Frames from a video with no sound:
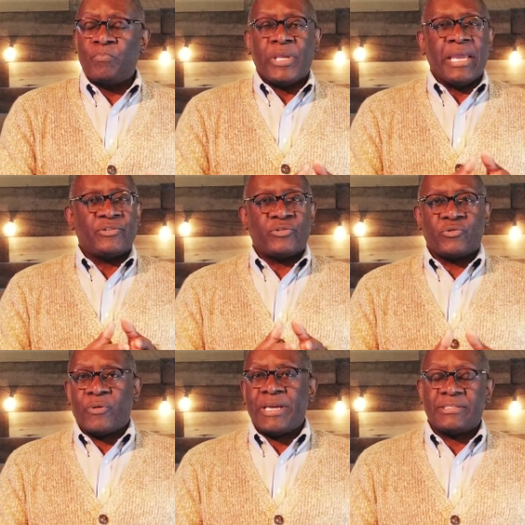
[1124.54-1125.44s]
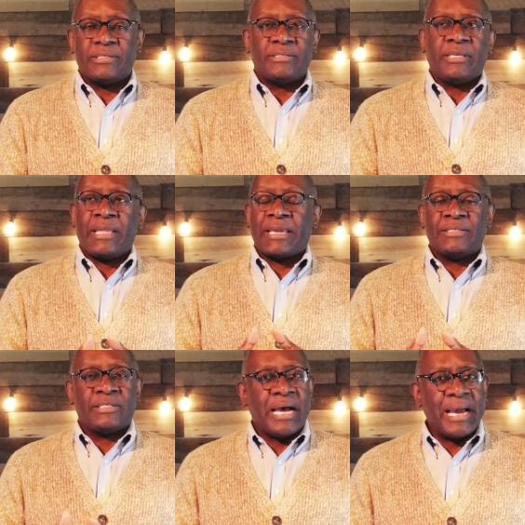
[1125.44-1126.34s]
and stresses and
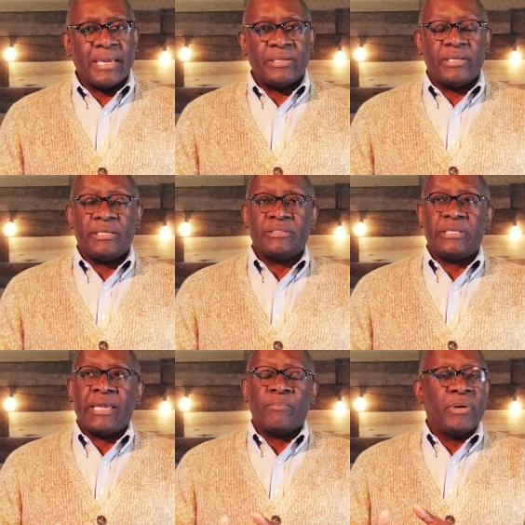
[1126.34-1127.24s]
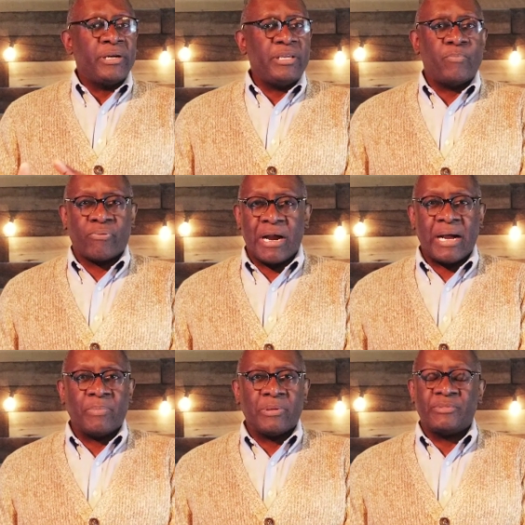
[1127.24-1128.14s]
anxieties and money
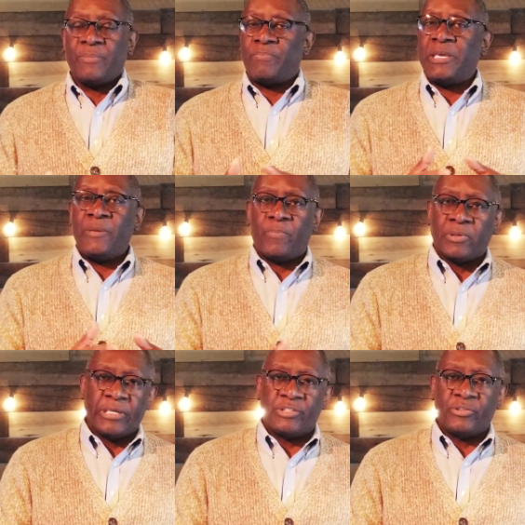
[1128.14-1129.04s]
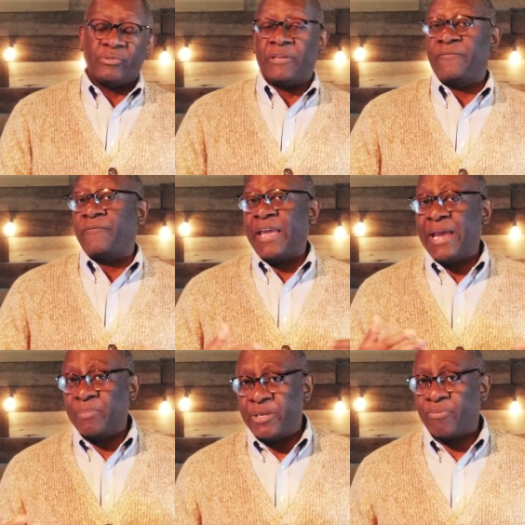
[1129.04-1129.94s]
problems and people issues and
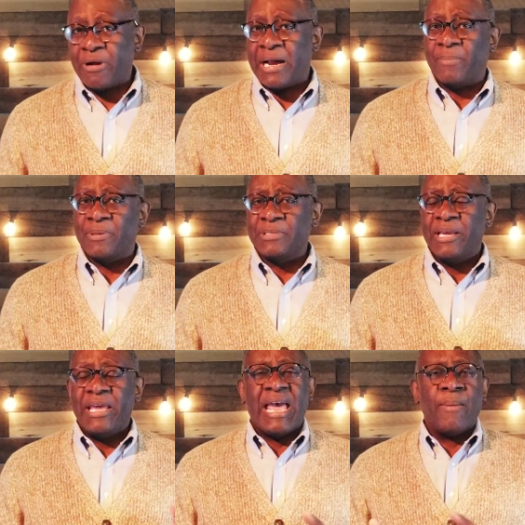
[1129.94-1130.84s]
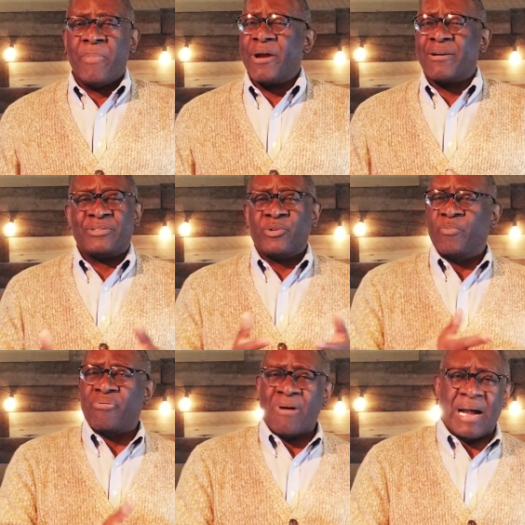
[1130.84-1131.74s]
family problems and marital
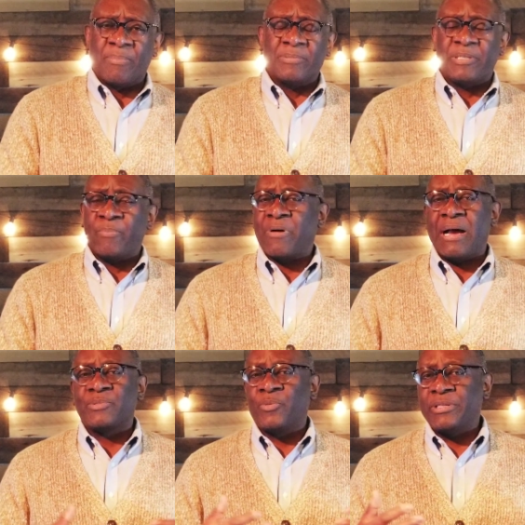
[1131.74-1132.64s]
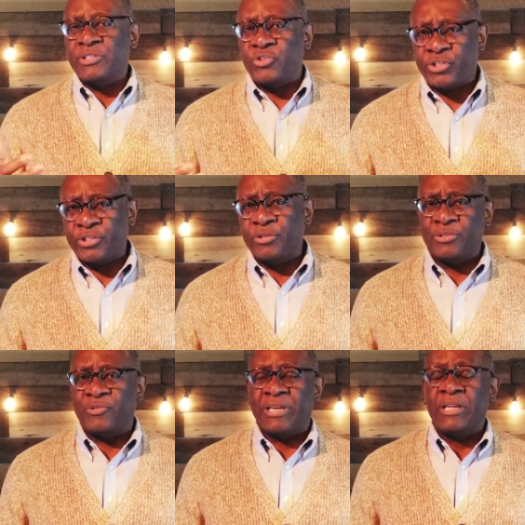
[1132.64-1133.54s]
problems and problems with the
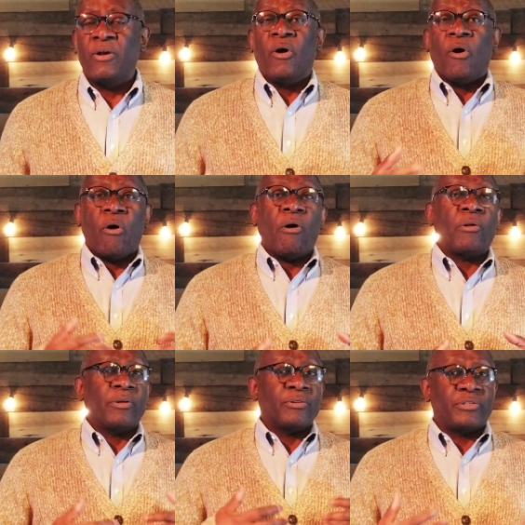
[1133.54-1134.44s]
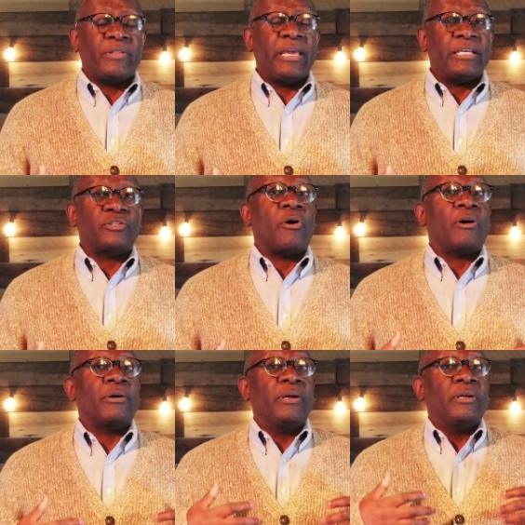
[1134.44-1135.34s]
children, all those things
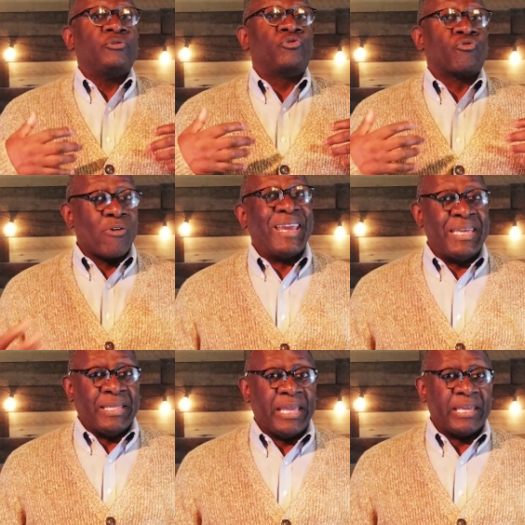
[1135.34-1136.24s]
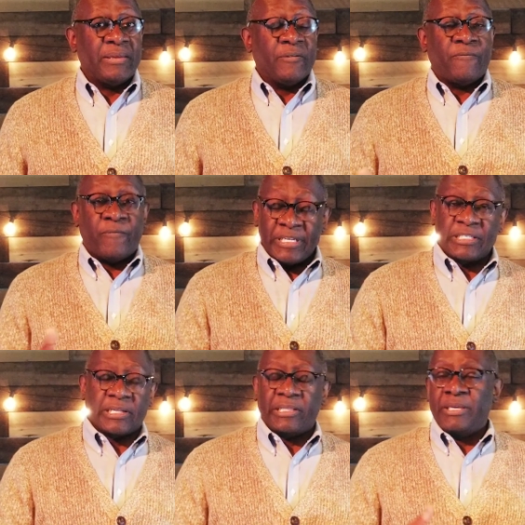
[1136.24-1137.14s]
are draining
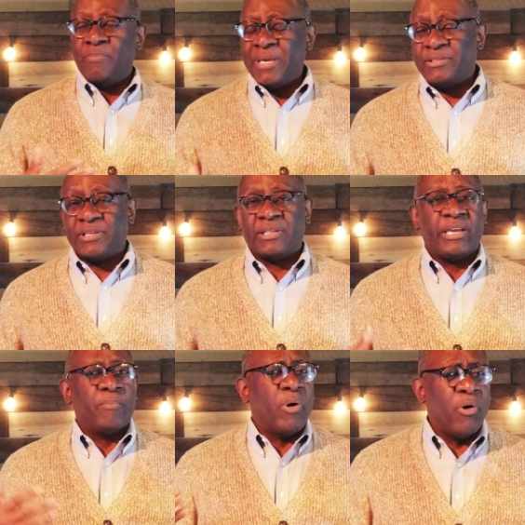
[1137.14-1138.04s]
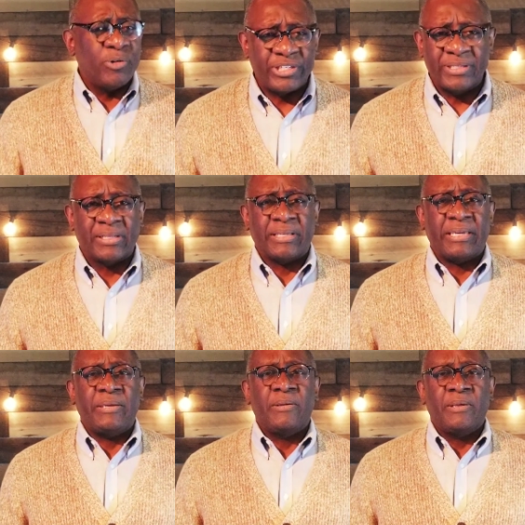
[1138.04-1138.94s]
physically, mentally, emotionally.